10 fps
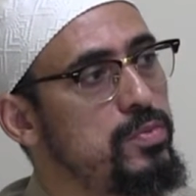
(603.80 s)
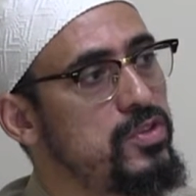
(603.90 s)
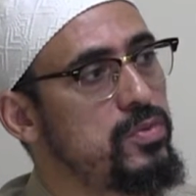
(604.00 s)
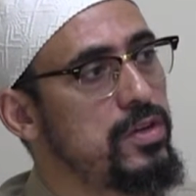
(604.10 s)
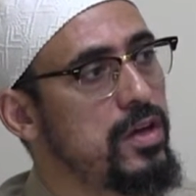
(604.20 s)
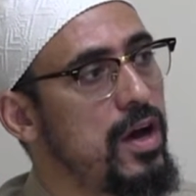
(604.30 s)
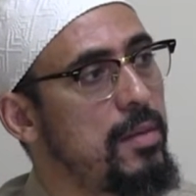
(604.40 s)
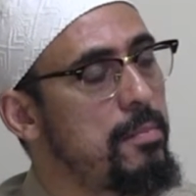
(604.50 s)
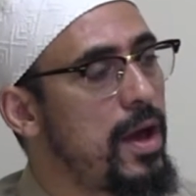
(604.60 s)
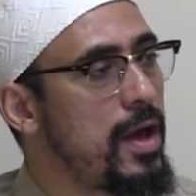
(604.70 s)
between
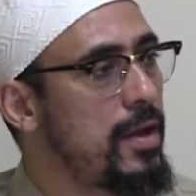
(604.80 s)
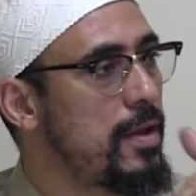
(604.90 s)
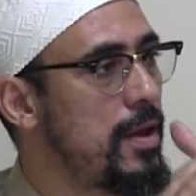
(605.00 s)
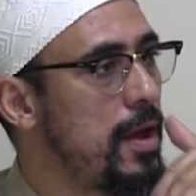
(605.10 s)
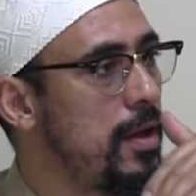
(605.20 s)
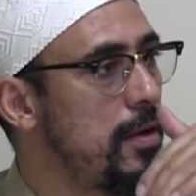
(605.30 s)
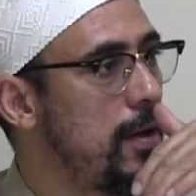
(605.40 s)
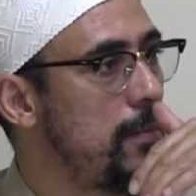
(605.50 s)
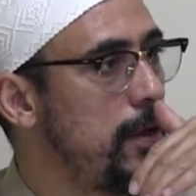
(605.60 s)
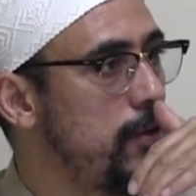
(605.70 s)
combat and
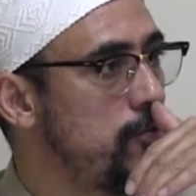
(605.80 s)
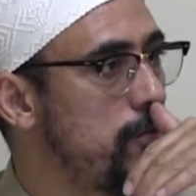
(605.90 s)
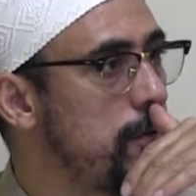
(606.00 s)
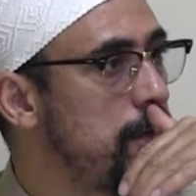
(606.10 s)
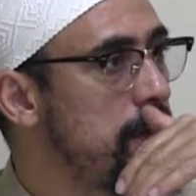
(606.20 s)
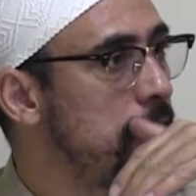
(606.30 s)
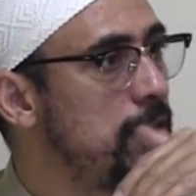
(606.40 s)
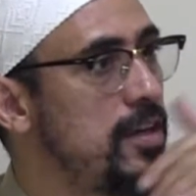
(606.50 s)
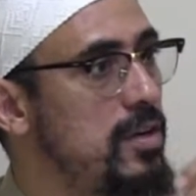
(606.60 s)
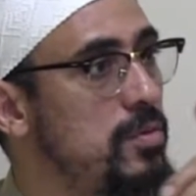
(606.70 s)
a treaty,
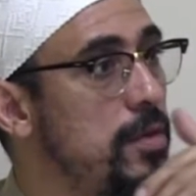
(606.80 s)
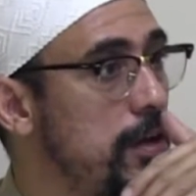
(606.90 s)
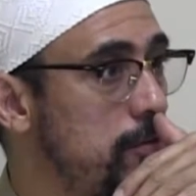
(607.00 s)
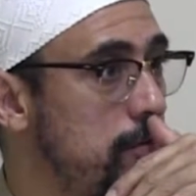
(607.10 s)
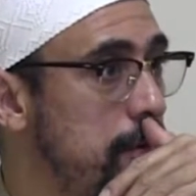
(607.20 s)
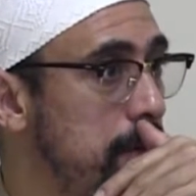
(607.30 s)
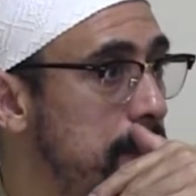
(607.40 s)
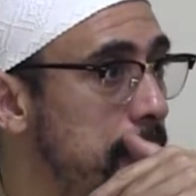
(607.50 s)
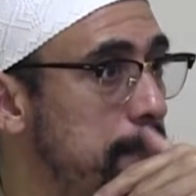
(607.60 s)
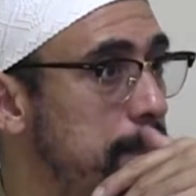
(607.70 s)
he would make a treaty.
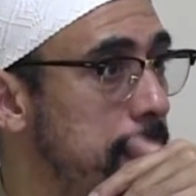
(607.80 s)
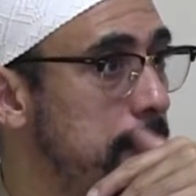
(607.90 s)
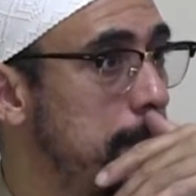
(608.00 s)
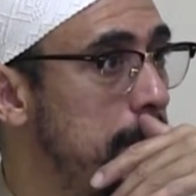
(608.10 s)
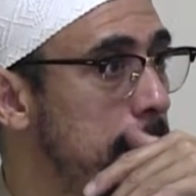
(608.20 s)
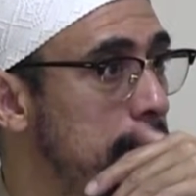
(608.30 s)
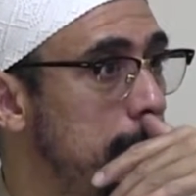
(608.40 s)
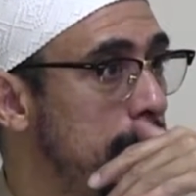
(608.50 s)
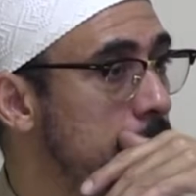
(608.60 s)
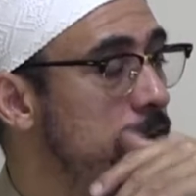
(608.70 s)

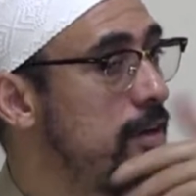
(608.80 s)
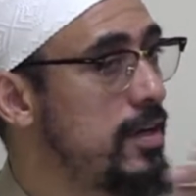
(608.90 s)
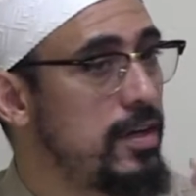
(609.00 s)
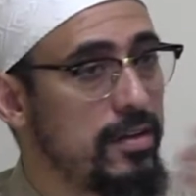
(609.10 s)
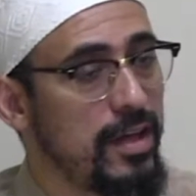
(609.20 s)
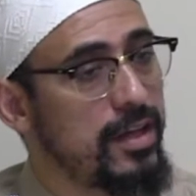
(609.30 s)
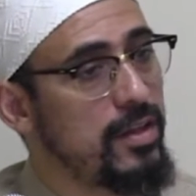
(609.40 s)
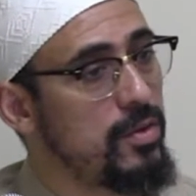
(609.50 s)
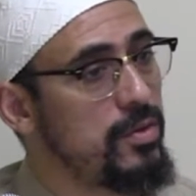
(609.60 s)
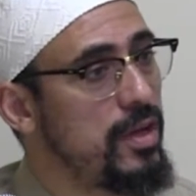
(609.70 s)
Even again, like
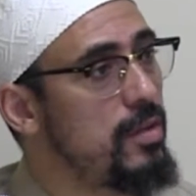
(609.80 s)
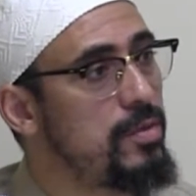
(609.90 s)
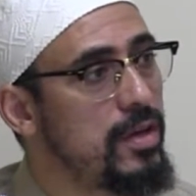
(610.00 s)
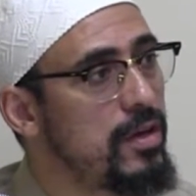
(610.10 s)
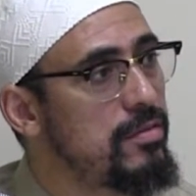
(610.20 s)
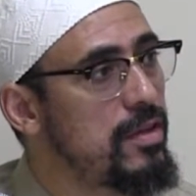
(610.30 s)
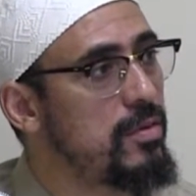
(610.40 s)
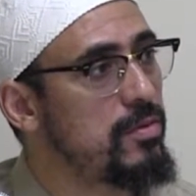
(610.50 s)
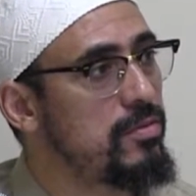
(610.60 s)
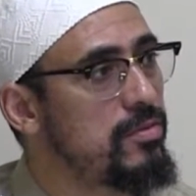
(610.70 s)
Al-Hudaybiyah, that
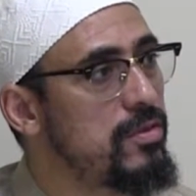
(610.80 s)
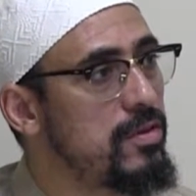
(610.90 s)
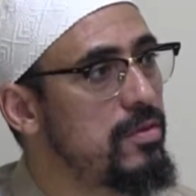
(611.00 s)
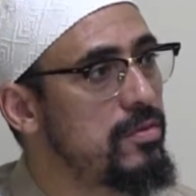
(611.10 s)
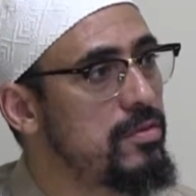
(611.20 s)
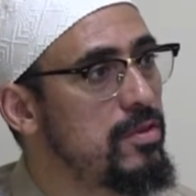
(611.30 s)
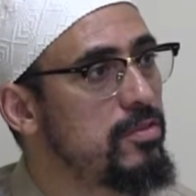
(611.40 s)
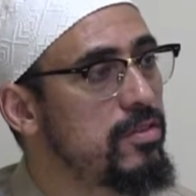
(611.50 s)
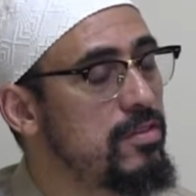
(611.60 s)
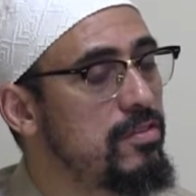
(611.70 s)
was,
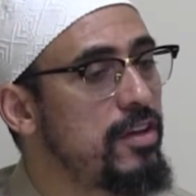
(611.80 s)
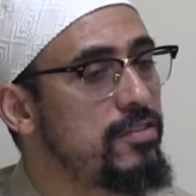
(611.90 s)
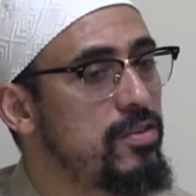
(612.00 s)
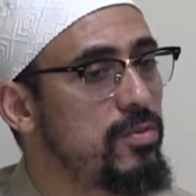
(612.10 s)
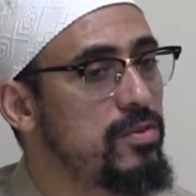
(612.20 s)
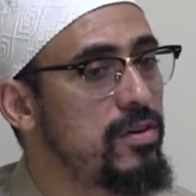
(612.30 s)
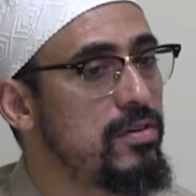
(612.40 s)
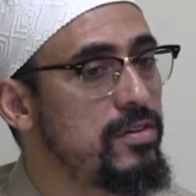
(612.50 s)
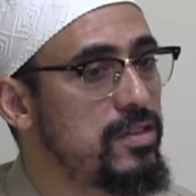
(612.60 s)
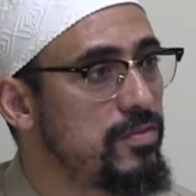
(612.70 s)
those concessions were
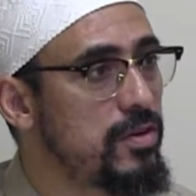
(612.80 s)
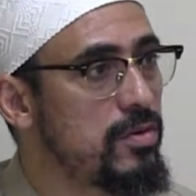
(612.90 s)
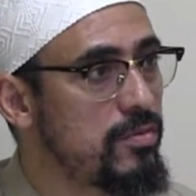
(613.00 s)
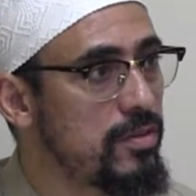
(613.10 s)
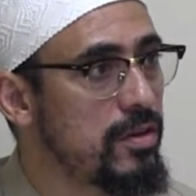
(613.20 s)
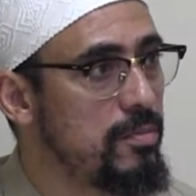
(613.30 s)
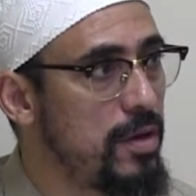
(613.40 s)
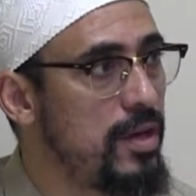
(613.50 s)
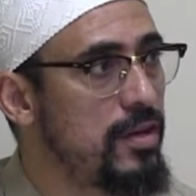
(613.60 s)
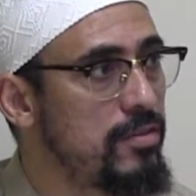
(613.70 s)
very difficult for the
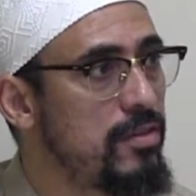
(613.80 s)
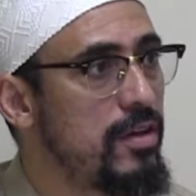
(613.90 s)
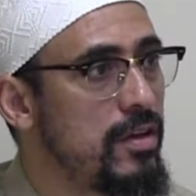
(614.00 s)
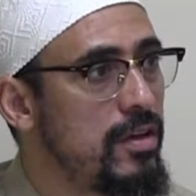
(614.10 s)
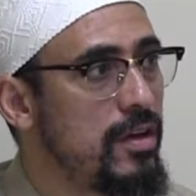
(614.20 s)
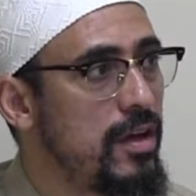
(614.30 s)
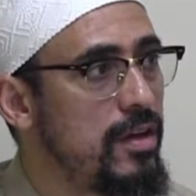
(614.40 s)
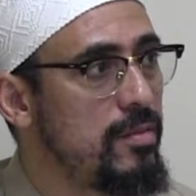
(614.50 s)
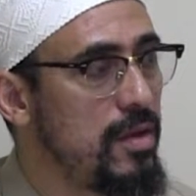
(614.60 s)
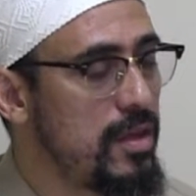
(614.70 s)
companions, and
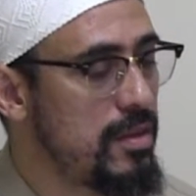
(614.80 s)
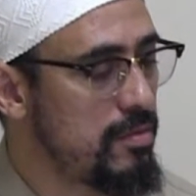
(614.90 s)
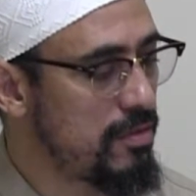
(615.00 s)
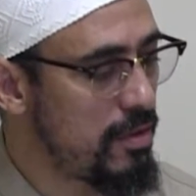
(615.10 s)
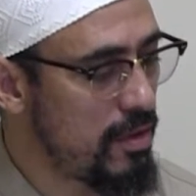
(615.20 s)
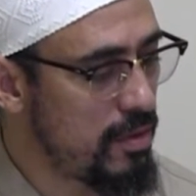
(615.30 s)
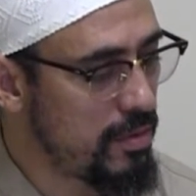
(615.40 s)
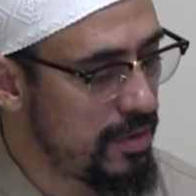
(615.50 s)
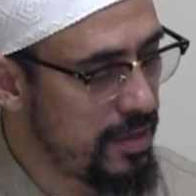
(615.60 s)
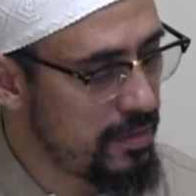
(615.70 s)
he made them, sallallahu
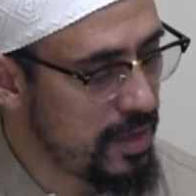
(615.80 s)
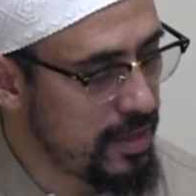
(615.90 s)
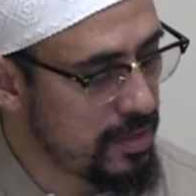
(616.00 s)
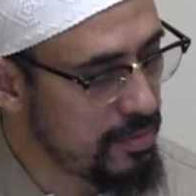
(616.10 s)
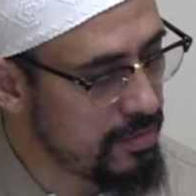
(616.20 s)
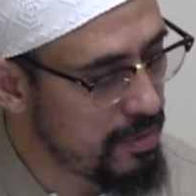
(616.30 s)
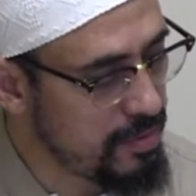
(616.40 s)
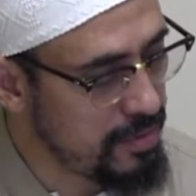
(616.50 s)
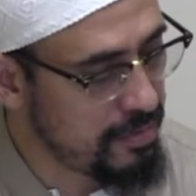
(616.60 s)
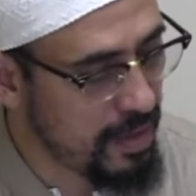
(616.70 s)
alayhi wa alihi wa
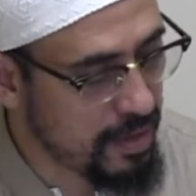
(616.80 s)
sahbihi wa